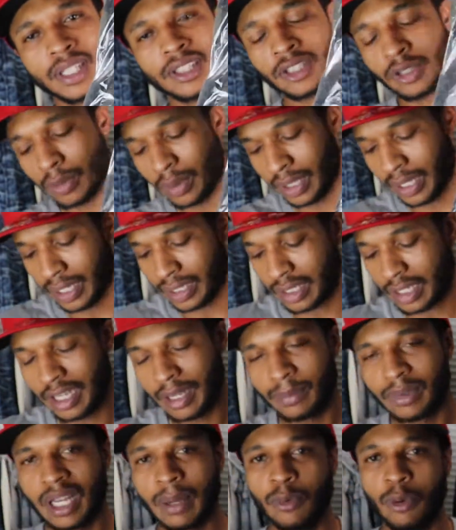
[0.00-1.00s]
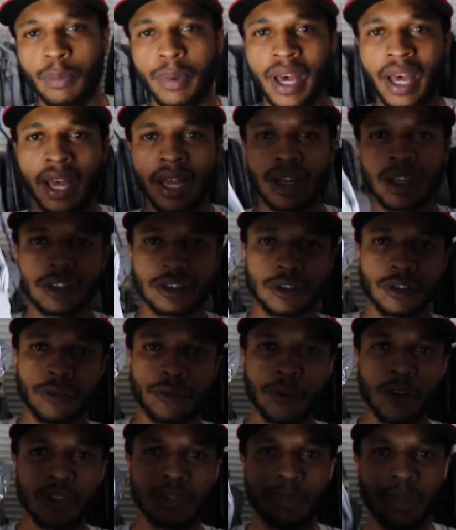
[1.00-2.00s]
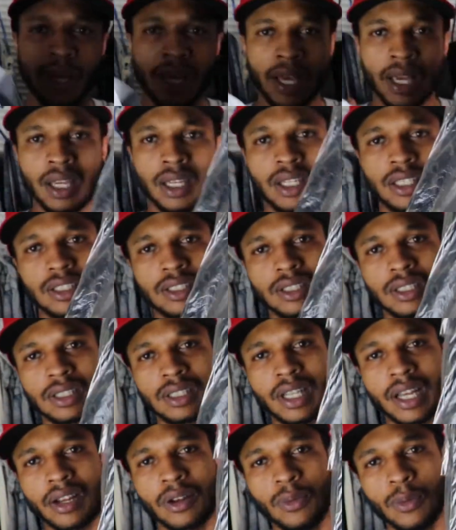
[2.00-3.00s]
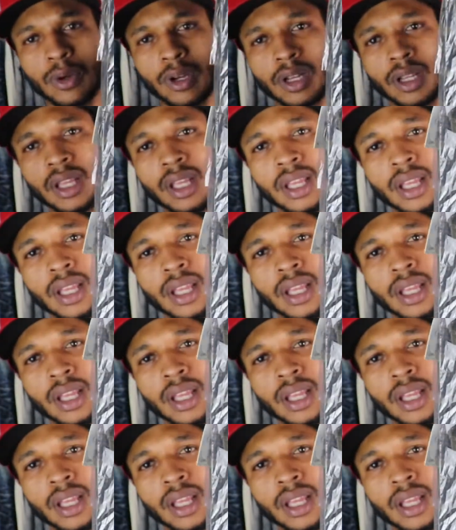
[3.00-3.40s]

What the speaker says: So it does come double bag. This is the first bag, and this is the second one.